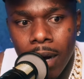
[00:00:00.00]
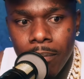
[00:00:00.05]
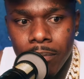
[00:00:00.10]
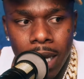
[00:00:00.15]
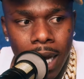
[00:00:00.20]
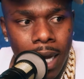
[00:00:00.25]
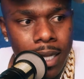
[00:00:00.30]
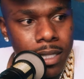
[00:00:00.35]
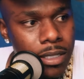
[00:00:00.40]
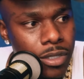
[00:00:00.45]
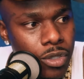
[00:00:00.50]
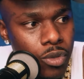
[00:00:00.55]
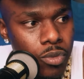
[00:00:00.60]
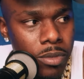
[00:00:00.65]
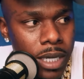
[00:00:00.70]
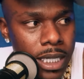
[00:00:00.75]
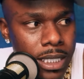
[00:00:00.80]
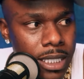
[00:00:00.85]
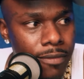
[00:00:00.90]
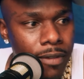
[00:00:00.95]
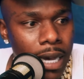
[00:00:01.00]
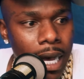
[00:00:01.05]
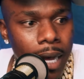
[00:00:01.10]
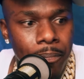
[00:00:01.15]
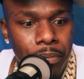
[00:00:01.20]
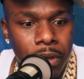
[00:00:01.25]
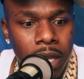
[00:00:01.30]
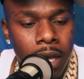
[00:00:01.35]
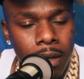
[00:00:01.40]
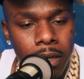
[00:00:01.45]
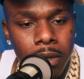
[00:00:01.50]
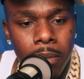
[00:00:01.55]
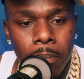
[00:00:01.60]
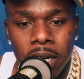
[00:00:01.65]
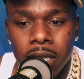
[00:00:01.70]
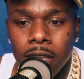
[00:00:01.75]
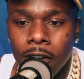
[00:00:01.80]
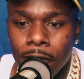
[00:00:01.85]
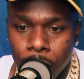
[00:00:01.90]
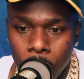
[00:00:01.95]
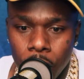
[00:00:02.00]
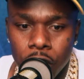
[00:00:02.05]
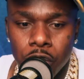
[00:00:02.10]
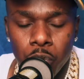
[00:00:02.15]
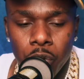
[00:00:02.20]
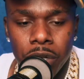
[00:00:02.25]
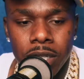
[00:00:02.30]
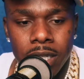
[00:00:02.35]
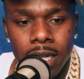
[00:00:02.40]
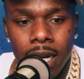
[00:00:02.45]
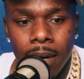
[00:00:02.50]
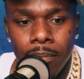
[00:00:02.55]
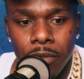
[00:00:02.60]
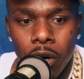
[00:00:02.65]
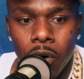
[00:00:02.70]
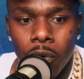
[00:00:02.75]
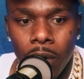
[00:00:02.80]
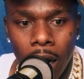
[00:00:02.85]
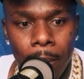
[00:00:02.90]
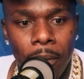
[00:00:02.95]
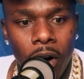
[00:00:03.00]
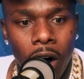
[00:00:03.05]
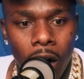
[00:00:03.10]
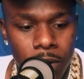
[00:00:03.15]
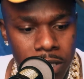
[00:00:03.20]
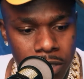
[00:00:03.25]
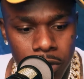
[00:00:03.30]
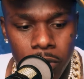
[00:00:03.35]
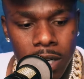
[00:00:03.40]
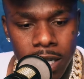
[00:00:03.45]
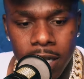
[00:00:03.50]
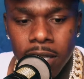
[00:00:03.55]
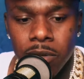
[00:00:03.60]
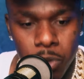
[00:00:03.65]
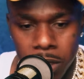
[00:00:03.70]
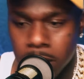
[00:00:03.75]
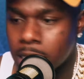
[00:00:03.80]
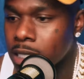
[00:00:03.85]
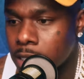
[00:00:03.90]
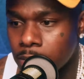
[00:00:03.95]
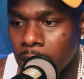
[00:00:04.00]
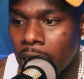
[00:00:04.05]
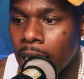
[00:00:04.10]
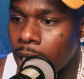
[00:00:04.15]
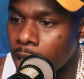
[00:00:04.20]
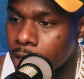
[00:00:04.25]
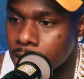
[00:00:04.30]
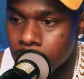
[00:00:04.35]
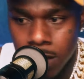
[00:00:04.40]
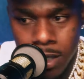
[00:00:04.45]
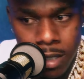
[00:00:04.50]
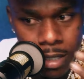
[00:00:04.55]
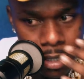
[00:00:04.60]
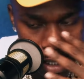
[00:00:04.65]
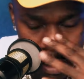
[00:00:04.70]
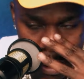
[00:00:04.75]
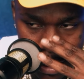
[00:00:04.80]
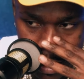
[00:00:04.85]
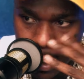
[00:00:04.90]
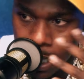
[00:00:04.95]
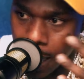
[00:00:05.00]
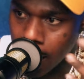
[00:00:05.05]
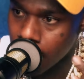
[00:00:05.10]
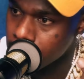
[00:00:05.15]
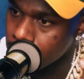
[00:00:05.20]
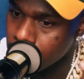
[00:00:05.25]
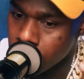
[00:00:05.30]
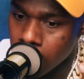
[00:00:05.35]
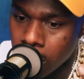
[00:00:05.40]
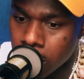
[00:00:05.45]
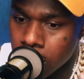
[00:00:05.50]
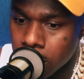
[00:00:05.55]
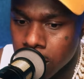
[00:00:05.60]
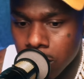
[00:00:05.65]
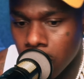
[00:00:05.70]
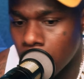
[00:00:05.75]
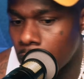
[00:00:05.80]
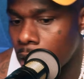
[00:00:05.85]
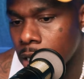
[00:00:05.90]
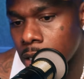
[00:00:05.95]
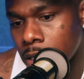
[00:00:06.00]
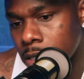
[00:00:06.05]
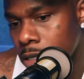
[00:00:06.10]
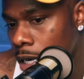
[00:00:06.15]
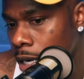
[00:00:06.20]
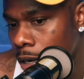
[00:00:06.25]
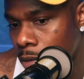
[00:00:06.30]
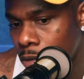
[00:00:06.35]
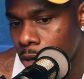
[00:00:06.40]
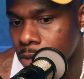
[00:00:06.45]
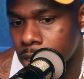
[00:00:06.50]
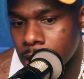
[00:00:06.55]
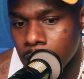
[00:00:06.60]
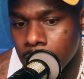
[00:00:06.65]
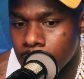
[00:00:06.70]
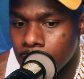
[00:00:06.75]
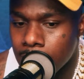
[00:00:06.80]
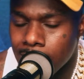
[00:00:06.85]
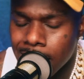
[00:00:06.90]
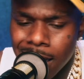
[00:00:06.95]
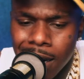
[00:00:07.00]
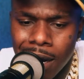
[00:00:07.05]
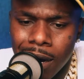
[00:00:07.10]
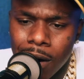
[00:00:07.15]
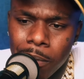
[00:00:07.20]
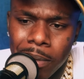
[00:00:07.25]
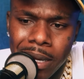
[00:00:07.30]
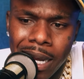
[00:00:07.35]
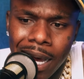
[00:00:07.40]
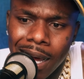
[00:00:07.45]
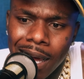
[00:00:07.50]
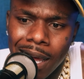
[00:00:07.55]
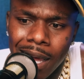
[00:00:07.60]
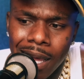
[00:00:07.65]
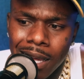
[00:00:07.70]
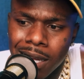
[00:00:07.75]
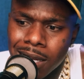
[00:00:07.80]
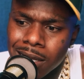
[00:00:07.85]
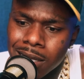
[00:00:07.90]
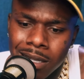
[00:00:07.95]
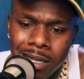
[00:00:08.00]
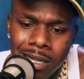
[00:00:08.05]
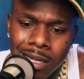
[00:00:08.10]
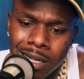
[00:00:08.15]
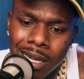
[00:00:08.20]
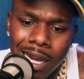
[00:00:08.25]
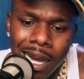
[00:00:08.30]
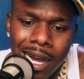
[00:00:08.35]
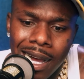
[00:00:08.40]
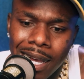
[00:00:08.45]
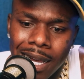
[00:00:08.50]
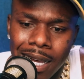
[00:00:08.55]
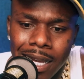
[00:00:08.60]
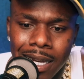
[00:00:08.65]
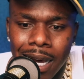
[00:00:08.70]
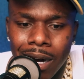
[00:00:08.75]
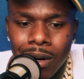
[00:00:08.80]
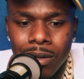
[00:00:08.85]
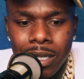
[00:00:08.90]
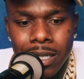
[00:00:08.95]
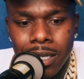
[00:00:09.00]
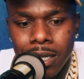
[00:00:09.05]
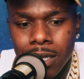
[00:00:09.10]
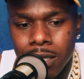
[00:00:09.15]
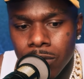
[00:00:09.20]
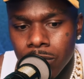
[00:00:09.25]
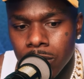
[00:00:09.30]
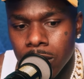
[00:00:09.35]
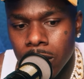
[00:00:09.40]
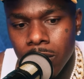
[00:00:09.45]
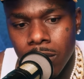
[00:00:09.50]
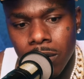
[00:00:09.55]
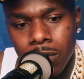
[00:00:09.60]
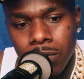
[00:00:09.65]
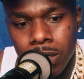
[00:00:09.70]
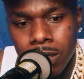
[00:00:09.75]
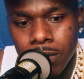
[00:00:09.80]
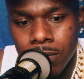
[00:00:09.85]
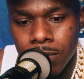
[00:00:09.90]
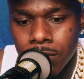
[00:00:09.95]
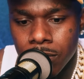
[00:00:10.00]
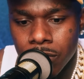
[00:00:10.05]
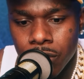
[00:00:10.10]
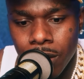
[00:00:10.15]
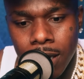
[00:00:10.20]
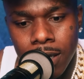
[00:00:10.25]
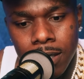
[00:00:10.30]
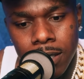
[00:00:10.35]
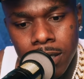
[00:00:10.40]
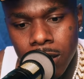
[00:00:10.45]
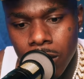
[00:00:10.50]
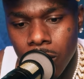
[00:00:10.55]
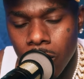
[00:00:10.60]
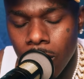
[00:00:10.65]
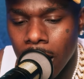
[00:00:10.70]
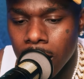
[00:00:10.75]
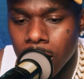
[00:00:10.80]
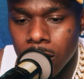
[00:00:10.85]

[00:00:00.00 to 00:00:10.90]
I'm not too much but the first one that I'm always gonna lead with the smile. It's not, or I won't say nothing at all. But I ain't out here, on some trying to show.